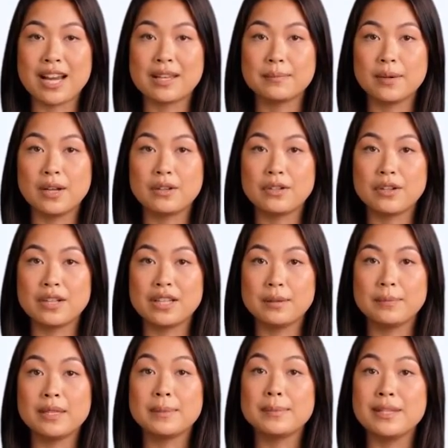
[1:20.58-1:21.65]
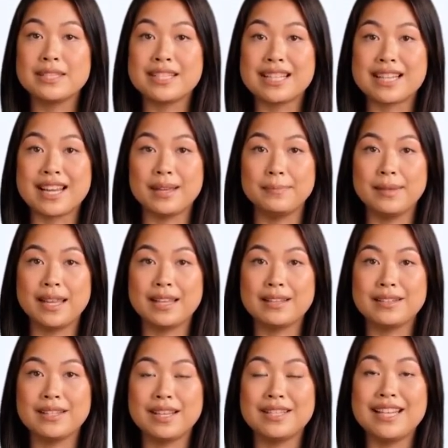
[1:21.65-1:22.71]
and monitoring a PPC campaign
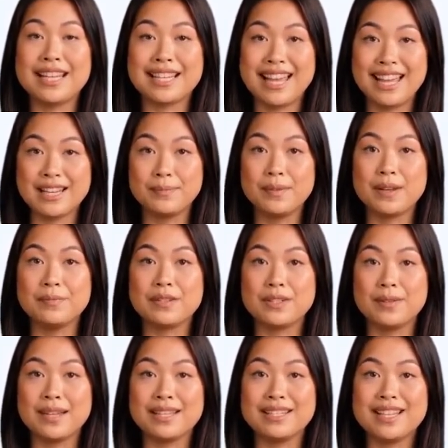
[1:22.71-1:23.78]
can take anywhere between